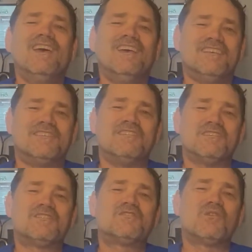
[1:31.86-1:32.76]
You see,
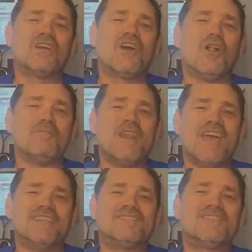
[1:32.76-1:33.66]
this story
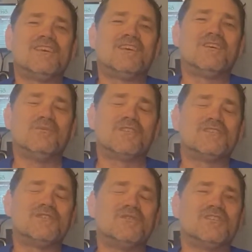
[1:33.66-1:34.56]
culminates with
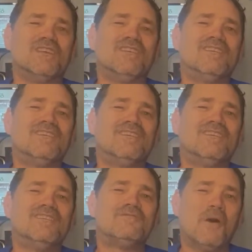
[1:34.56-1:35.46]
Susan
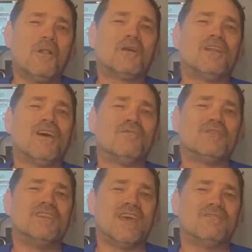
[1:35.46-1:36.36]
falling in love
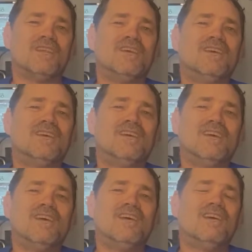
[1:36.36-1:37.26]
with David
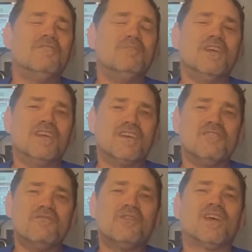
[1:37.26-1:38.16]
and being
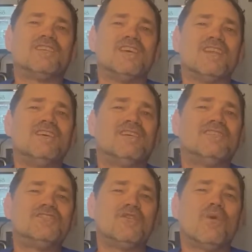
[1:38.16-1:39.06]
conflicted.
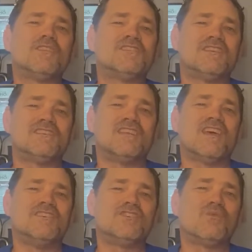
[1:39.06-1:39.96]
She wants to
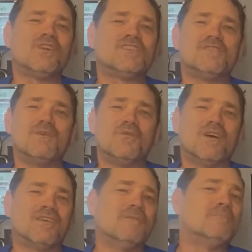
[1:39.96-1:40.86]
stay, she wants to be
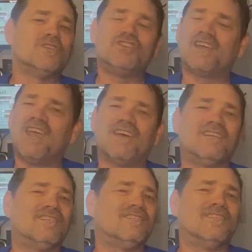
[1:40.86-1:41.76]
with him, but she can't
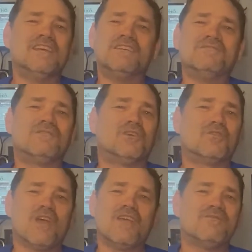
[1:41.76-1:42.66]
leave her
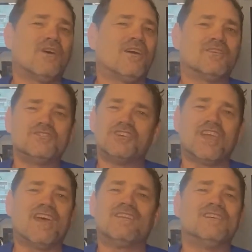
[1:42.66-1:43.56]
grandfather. She
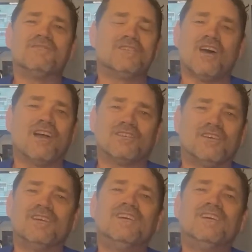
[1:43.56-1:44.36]
can't leave the doctor.